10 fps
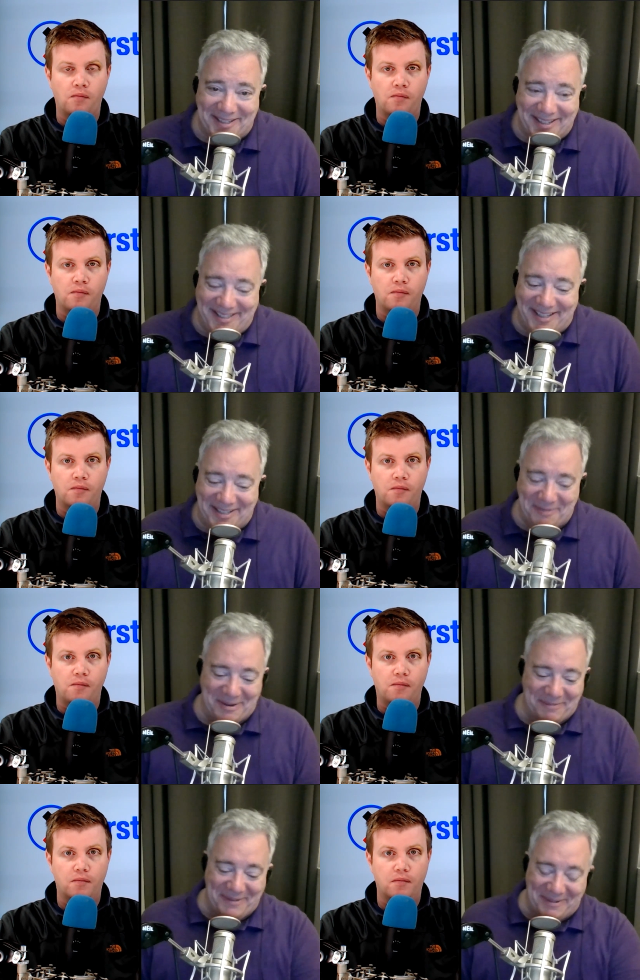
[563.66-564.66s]
Speaker 1: it doesn't
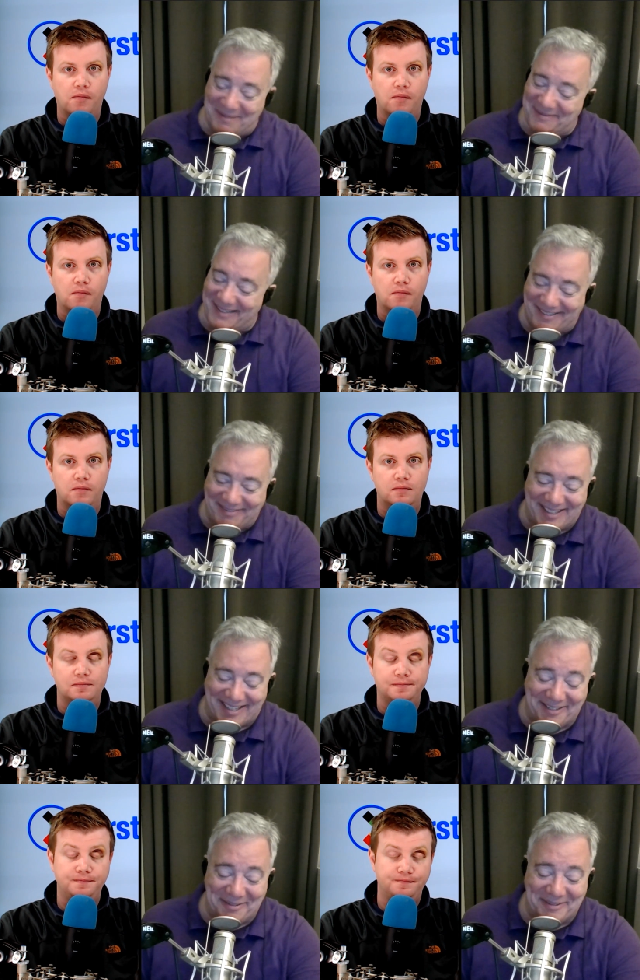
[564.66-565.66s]
work for me. like, like I
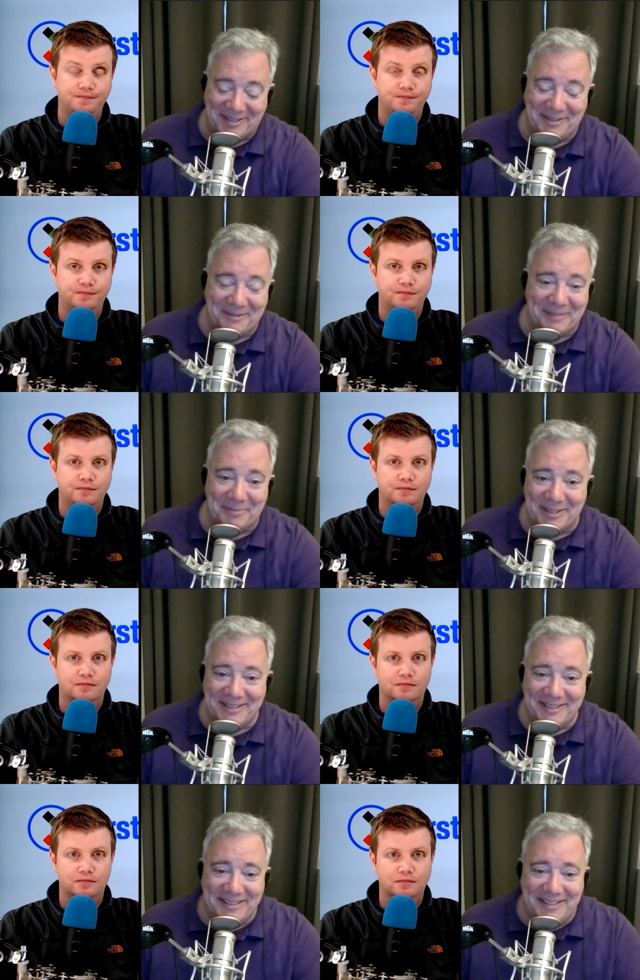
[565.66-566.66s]
don't know what to do anymore.
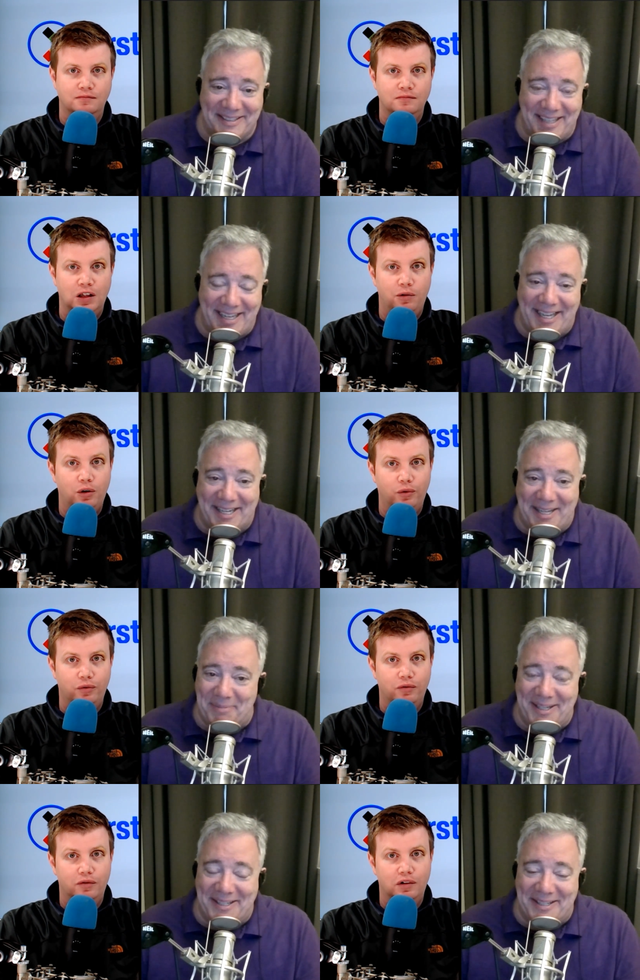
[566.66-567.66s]
I can't well, keep
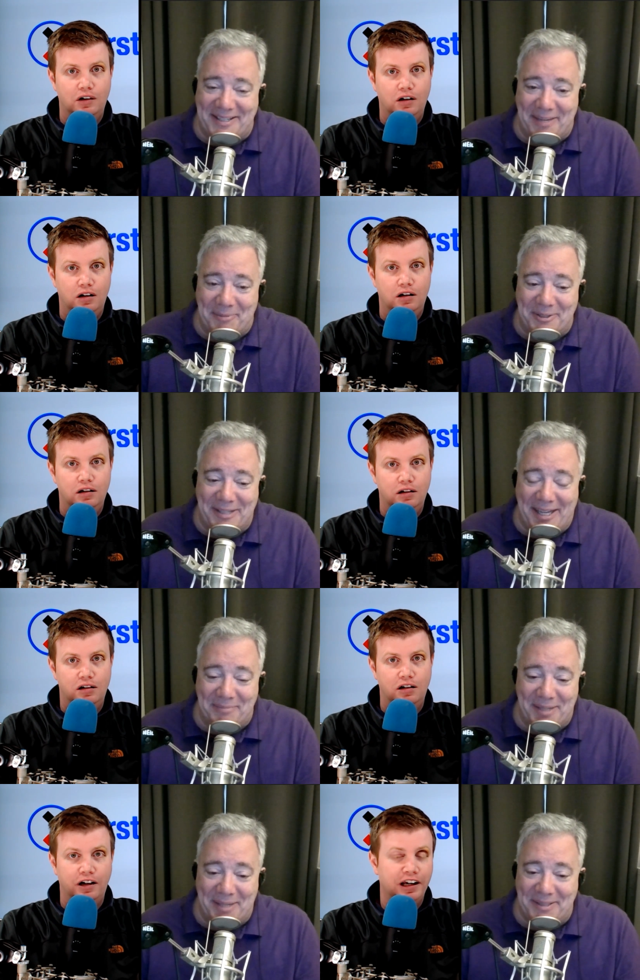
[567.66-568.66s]
playing the same old game.
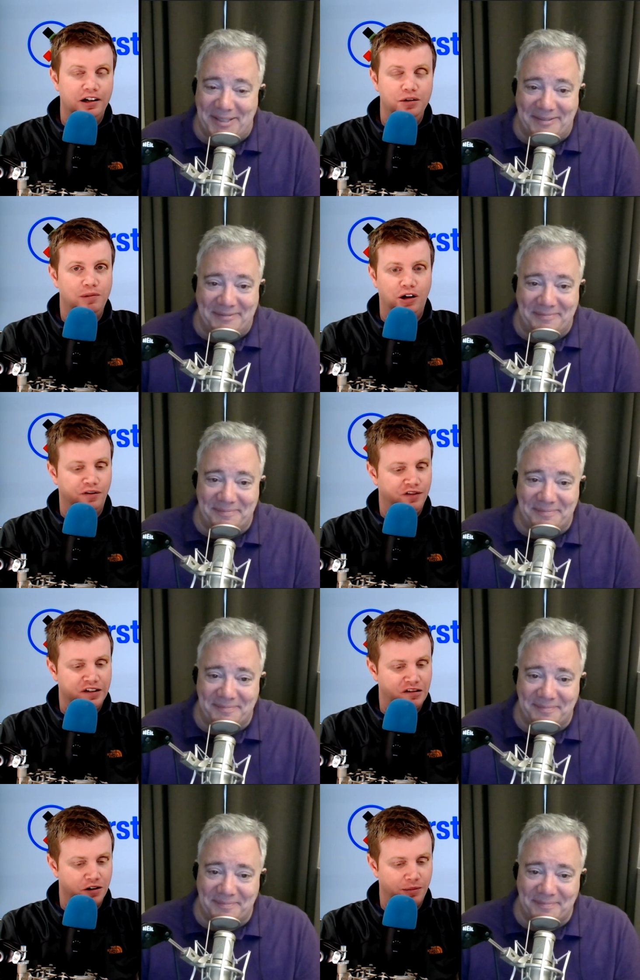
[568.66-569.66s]
All you gotta
Speaker 2: do, Paul, to fix
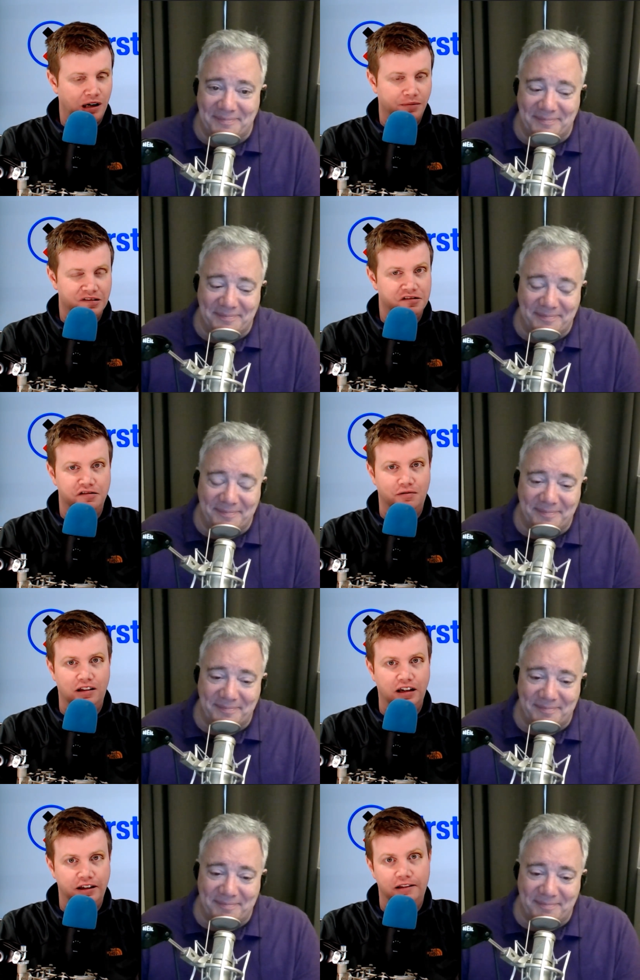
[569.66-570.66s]
all your problems is just run
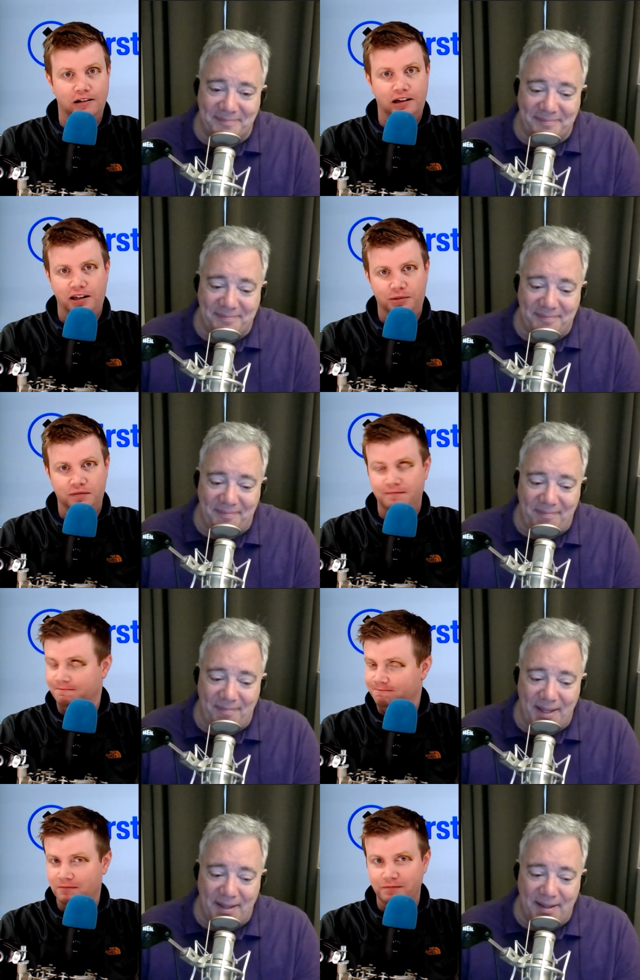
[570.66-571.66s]
that Ethernet cable.
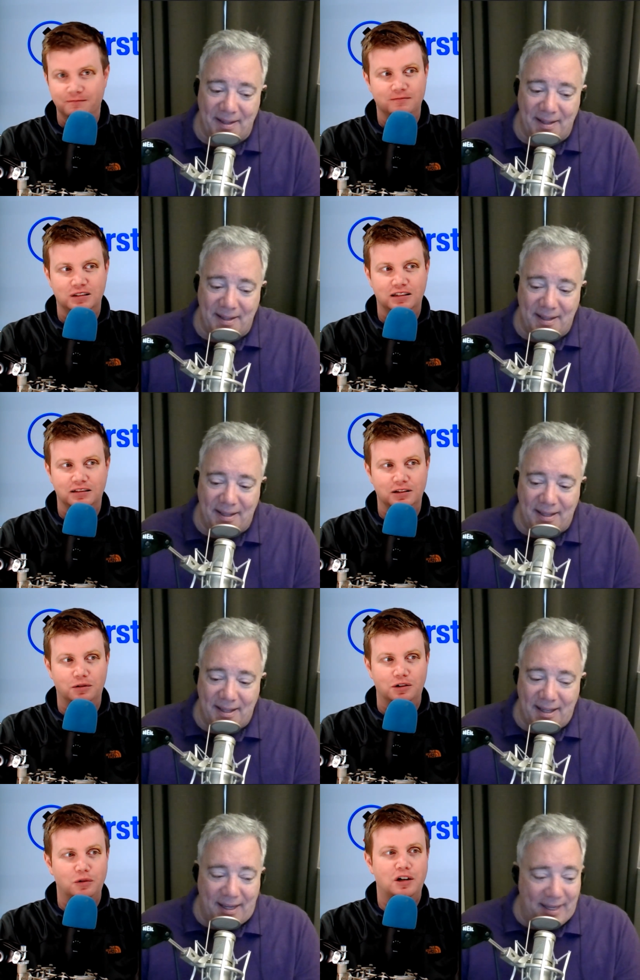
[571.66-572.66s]
Don't don't rush